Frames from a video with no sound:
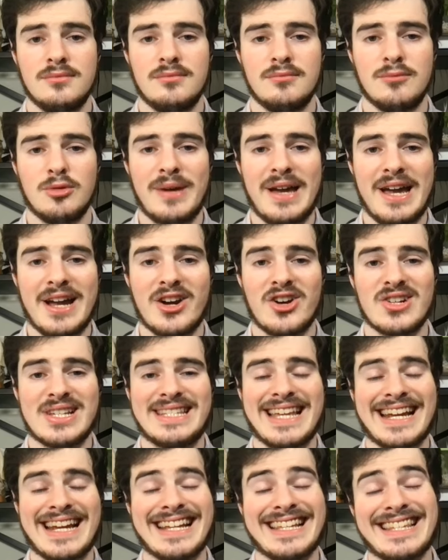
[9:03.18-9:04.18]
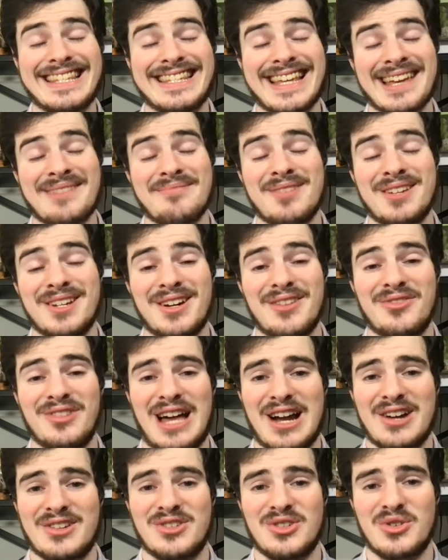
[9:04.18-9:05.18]
We're back, our second segment of
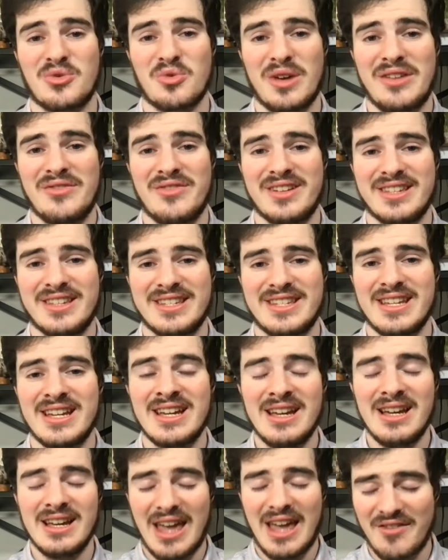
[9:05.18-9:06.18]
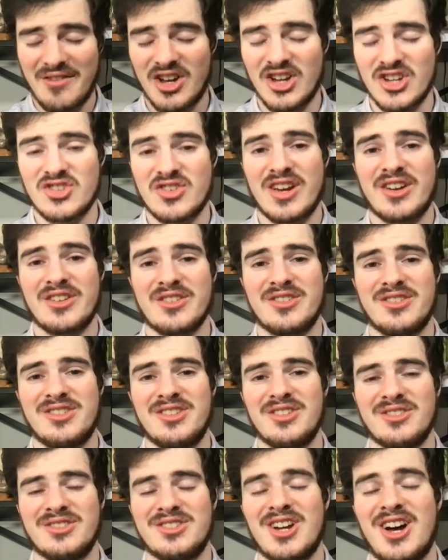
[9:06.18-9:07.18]
Locked On Ravens. Kevin Ostreicher
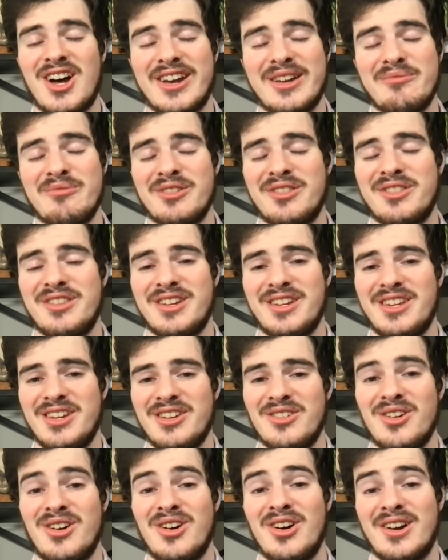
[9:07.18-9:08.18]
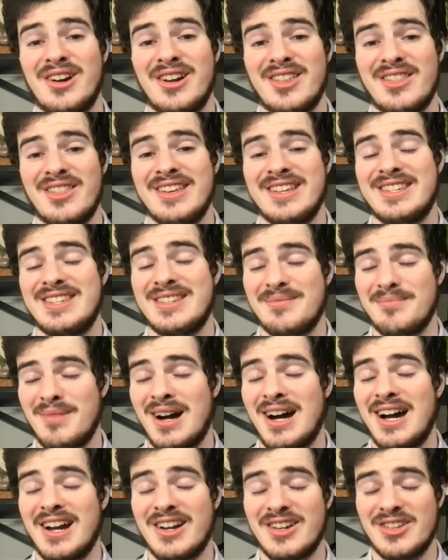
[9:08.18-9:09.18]
still talking with you here on this
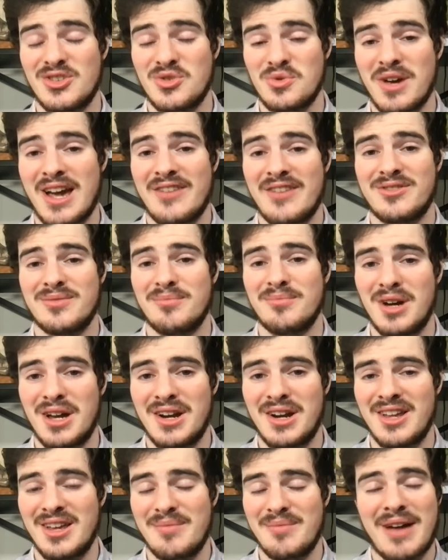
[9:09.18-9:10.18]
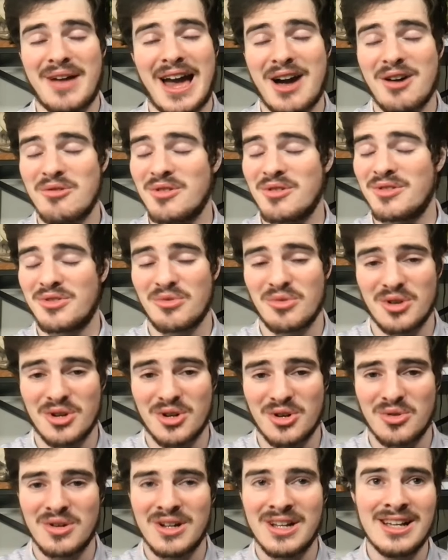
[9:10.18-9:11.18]
mock draft Monday, powering
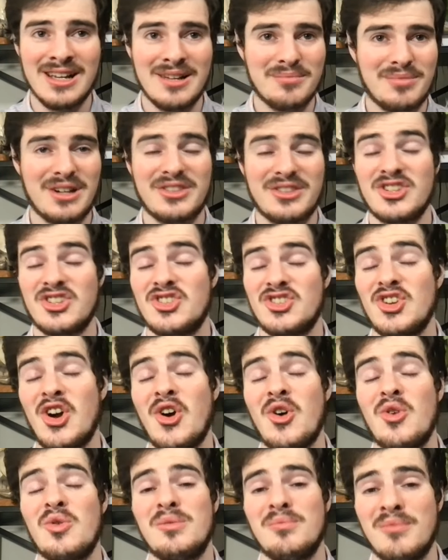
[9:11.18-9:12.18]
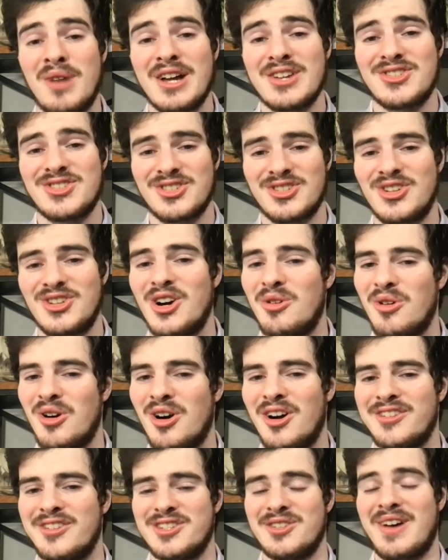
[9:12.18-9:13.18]
through, but the show must go
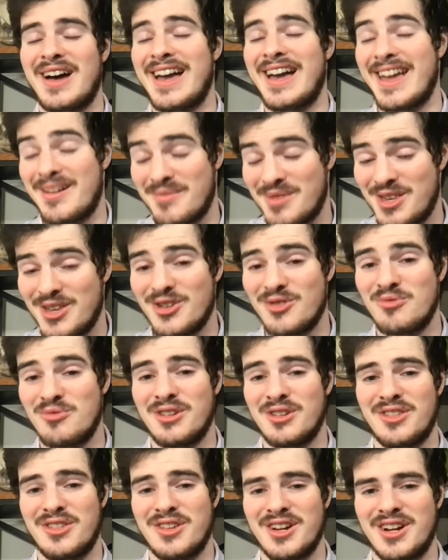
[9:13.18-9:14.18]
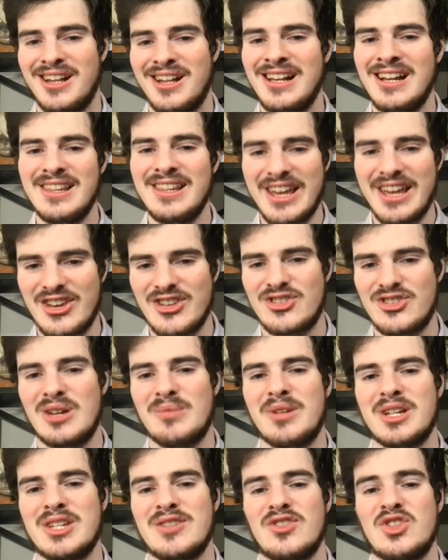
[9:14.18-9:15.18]
on, so I am here with you. Thank you so
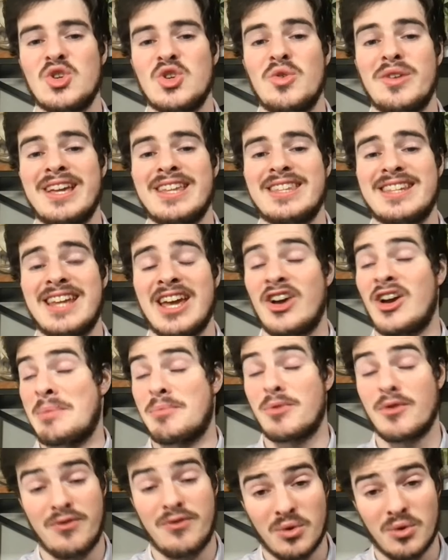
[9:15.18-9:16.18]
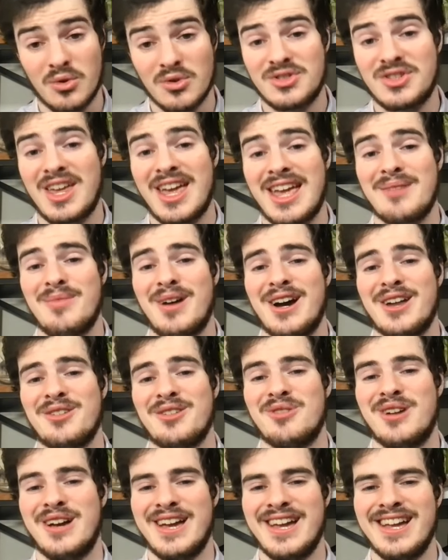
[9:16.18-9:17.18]
much for tuning in today on April Fool's Day, by the
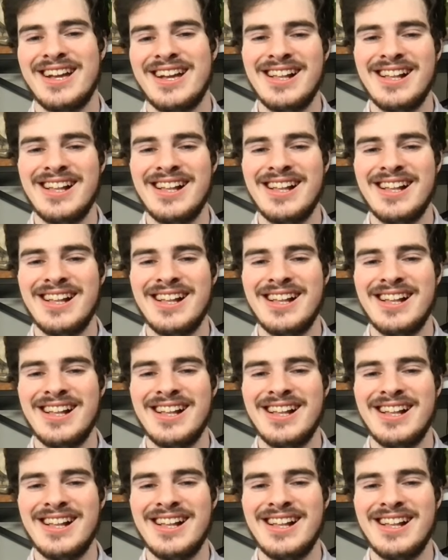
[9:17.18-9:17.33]
way,